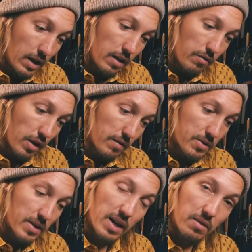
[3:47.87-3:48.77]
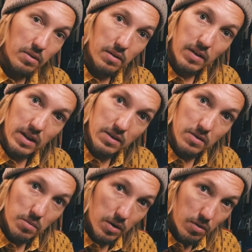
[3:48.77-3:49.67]
If you have a sound
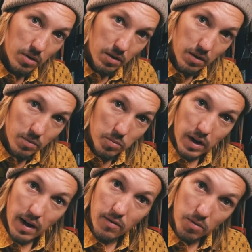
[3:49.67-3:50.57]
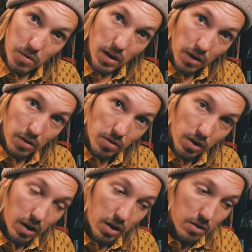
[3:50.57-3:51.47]
devices recorder, it would have a really good
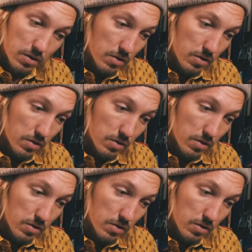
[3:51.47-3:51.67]
clock,